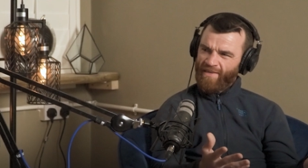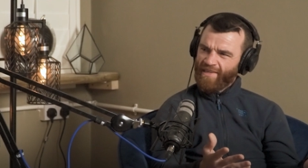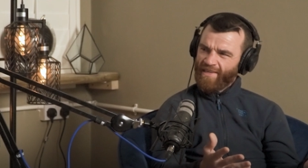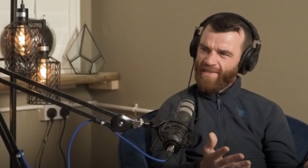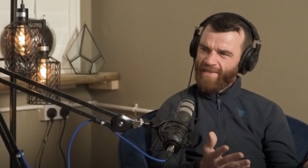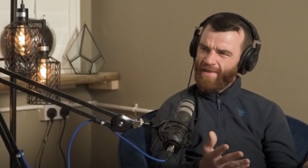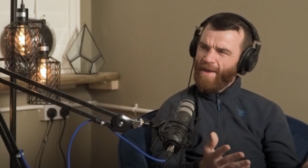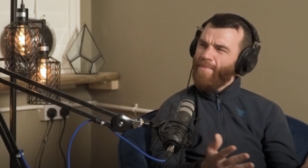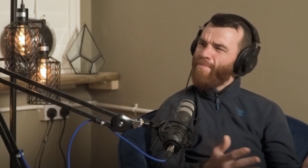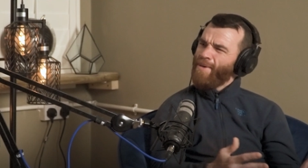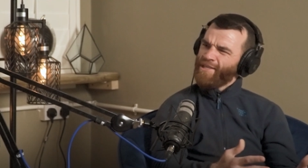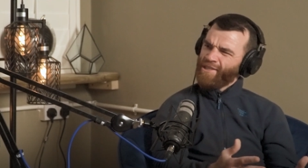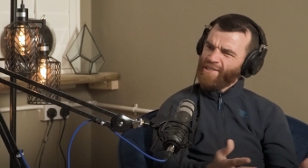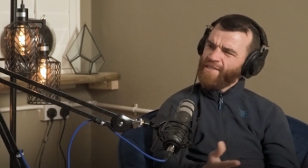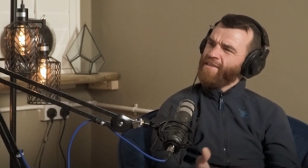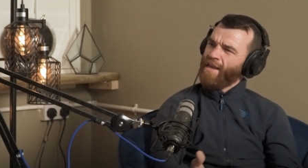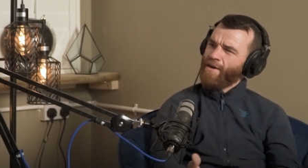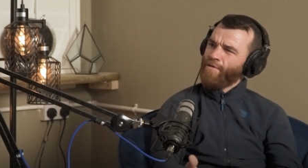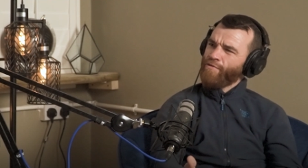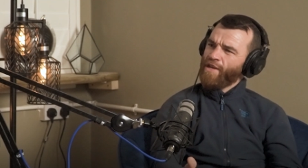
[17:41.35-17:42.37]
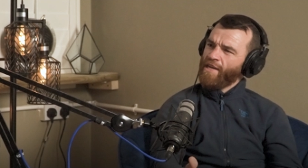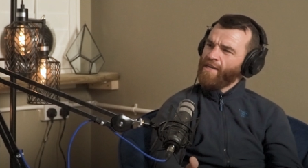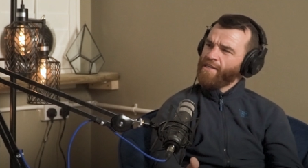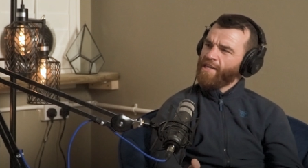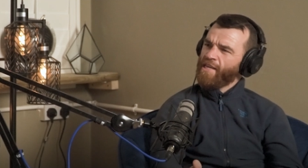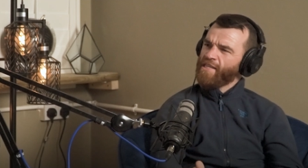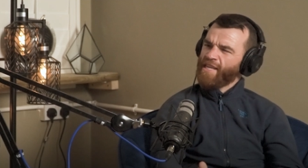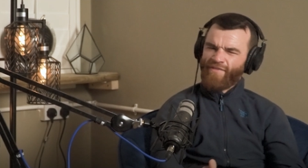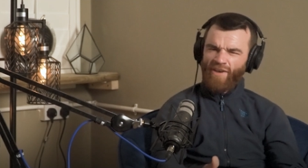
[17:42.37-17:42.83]
Like, imagine
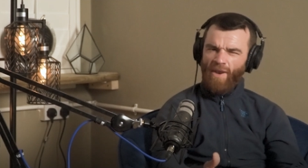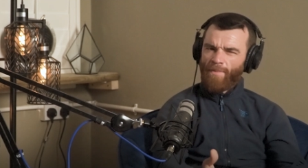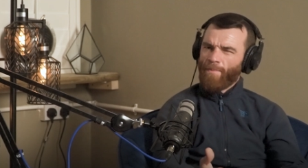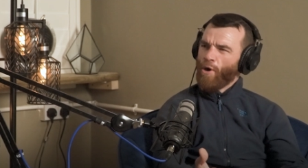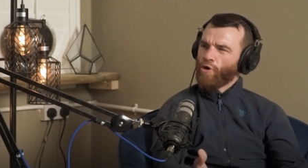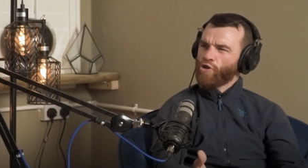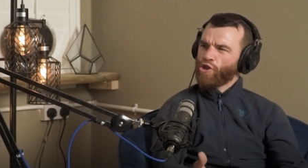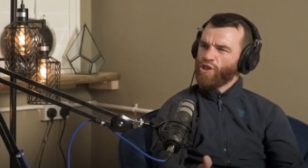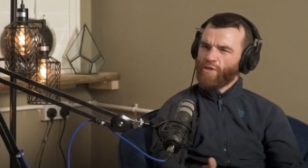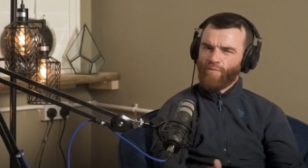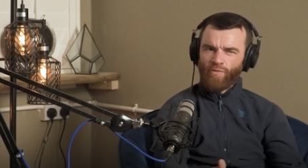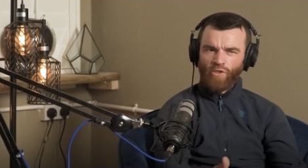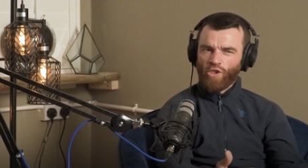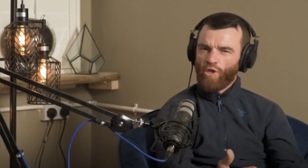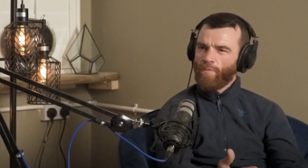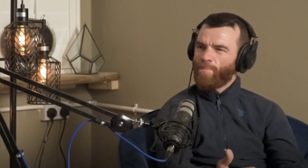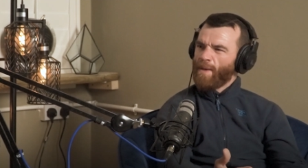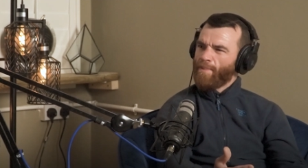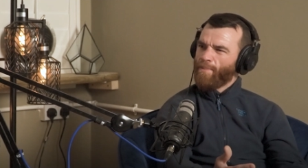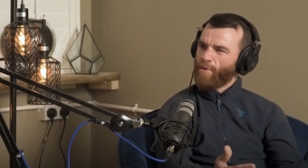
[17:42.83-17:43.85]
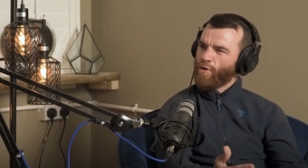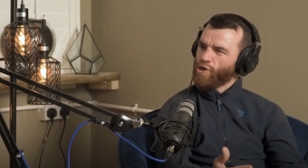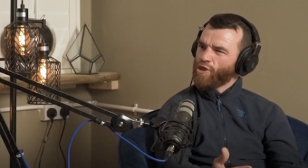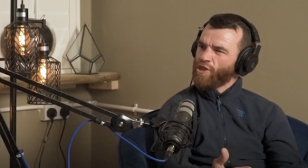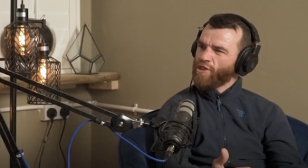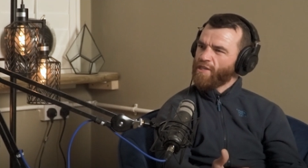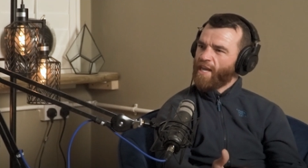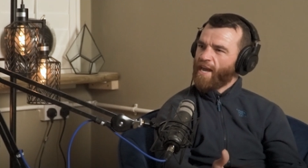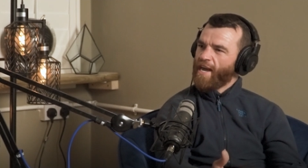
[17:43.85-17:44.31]
nowadays, like having a boxing gym with two pit bulls
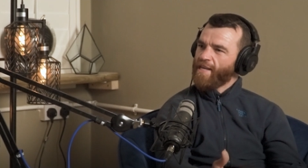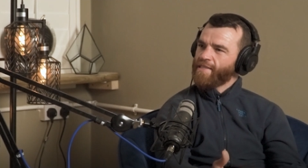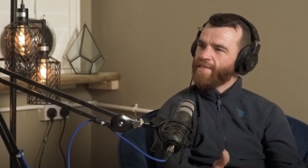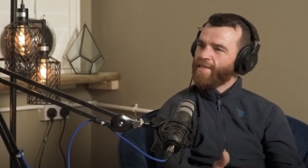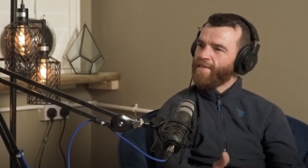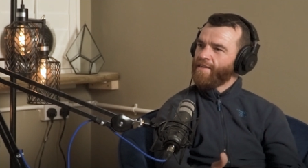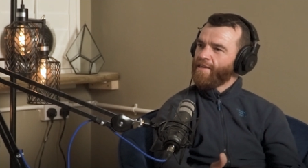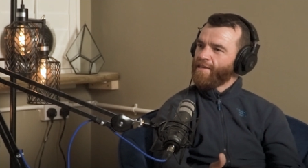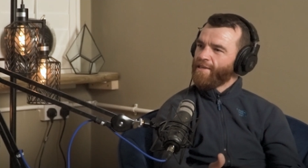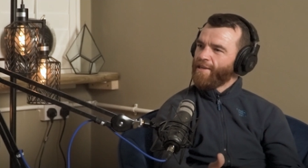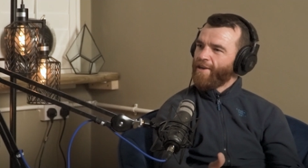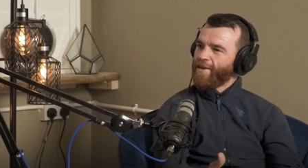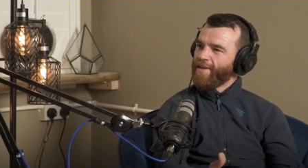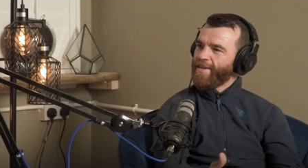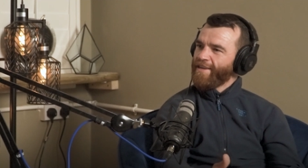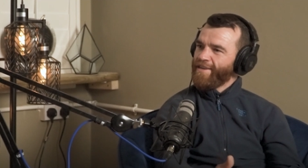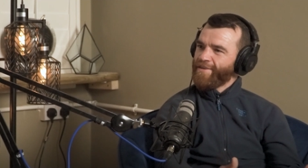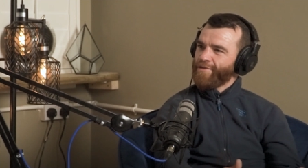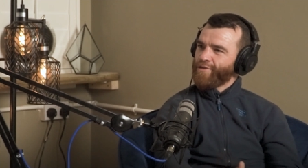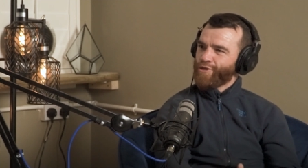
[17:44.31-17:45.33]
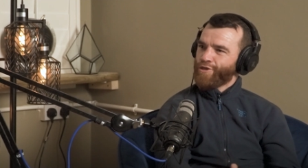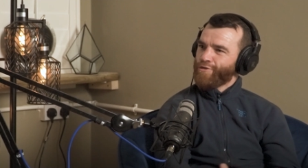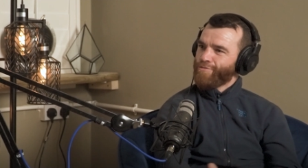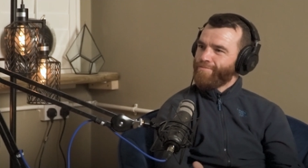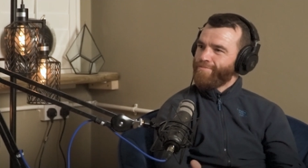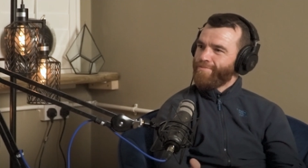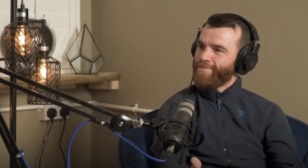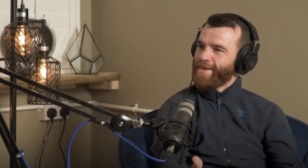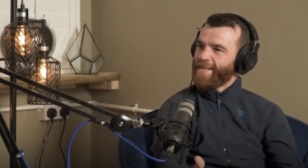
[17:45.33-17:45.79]
on the side. You know what I mean? It was just
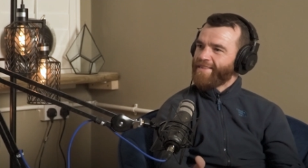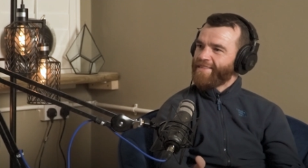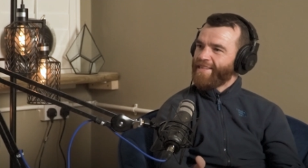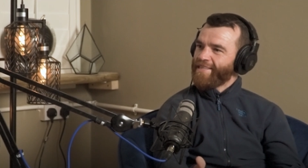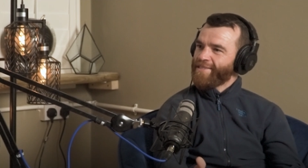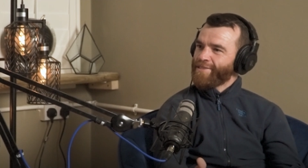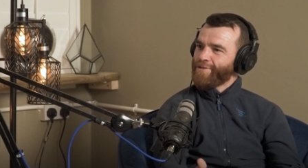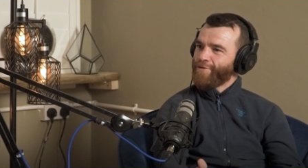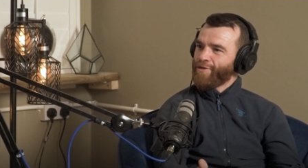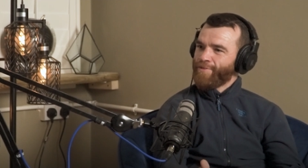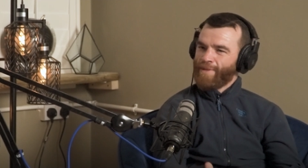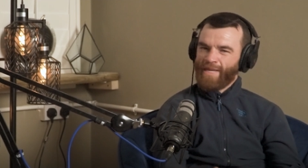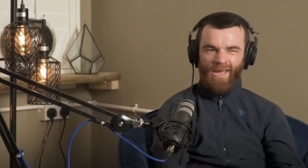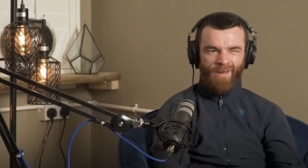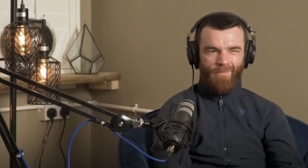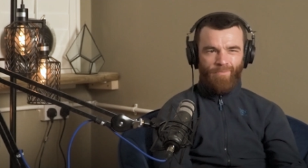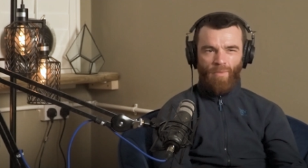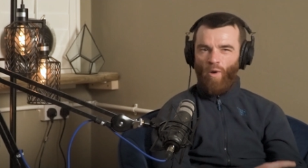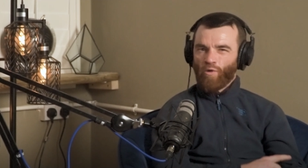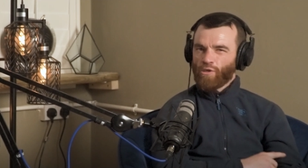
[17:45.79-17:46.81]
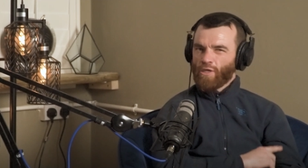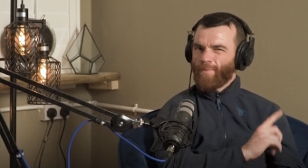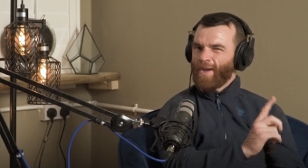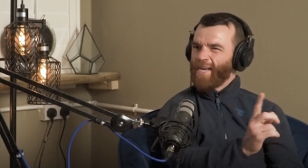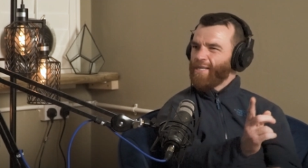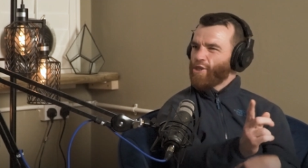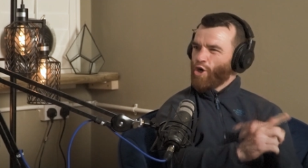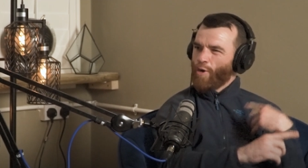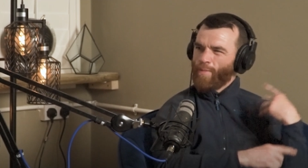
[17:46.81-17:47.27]
mad, lad, you know what I mean?
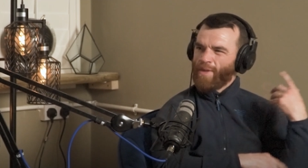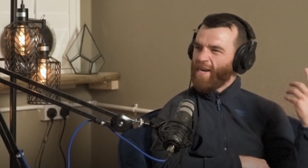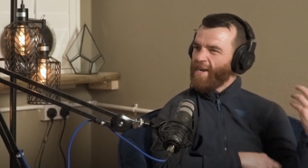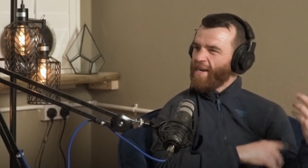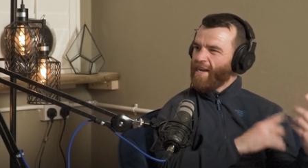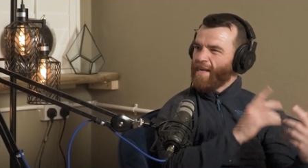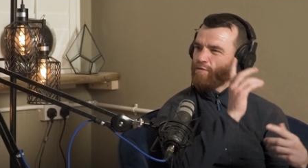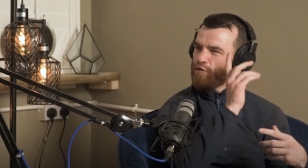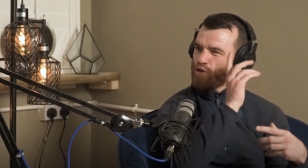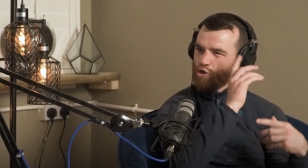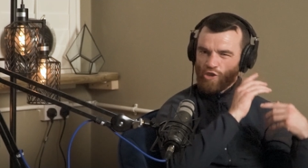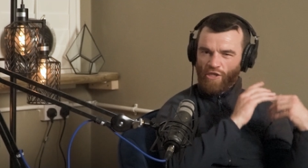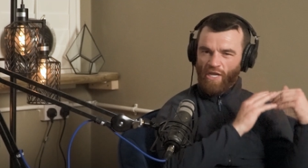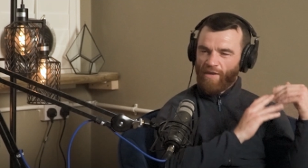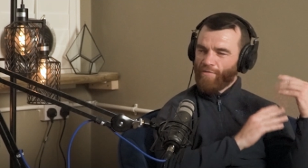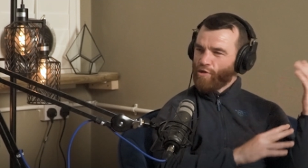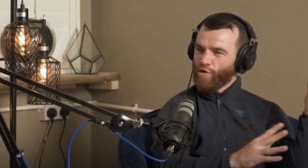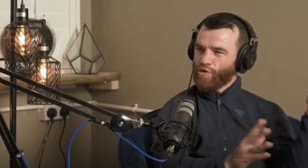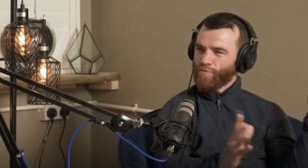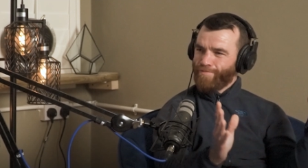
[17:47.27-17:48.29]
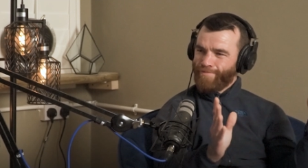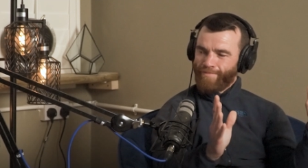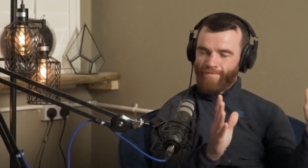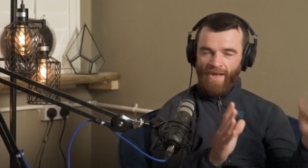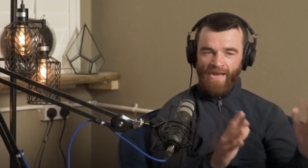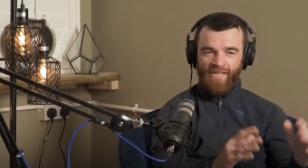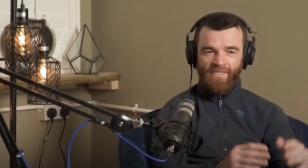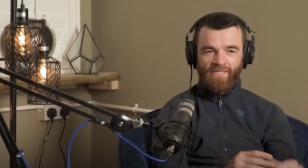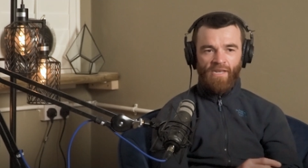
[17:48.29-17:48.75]
Motorbikes coming in and out, it was just
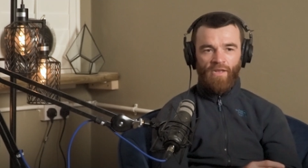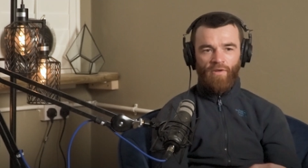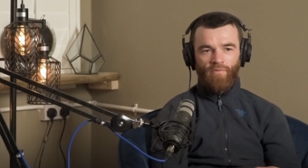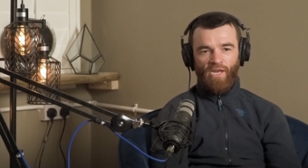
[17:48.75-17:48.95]
mad.